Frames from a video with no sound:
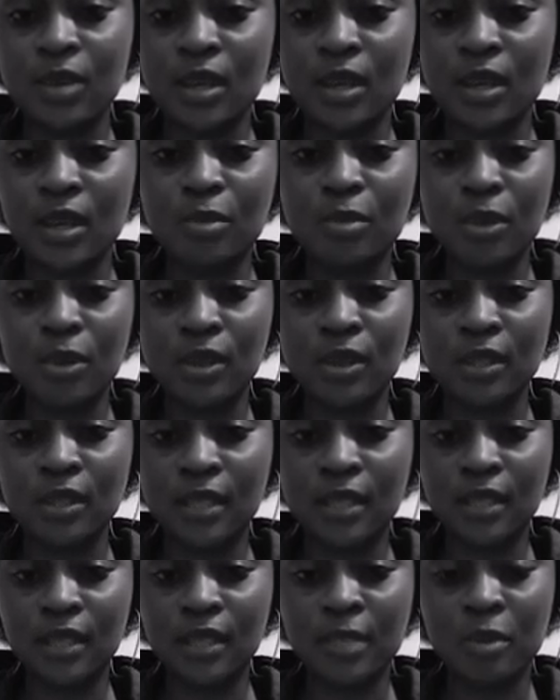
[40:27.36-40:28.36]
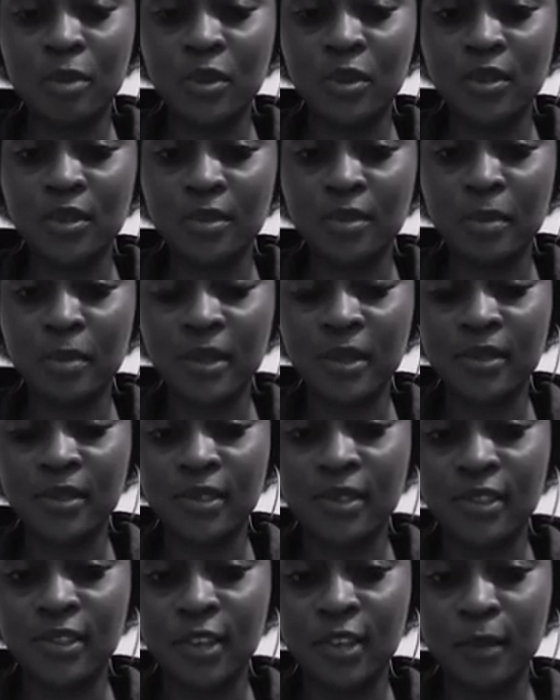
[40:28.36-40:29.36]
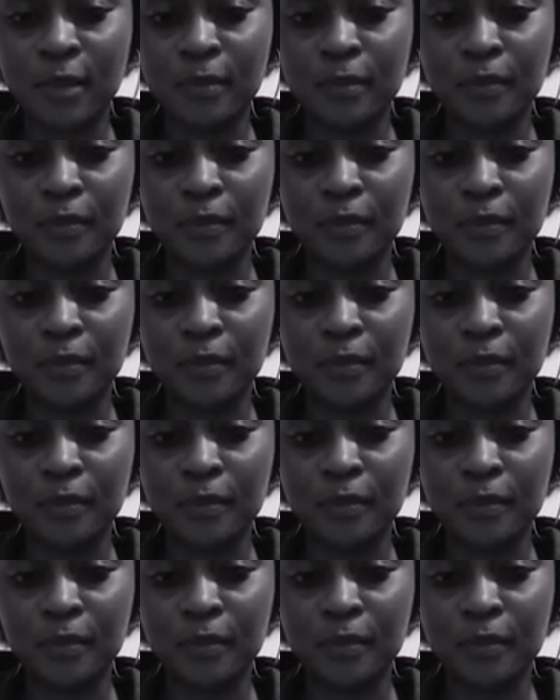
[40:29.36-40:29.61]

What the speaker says: at this point, experience is the best teacher.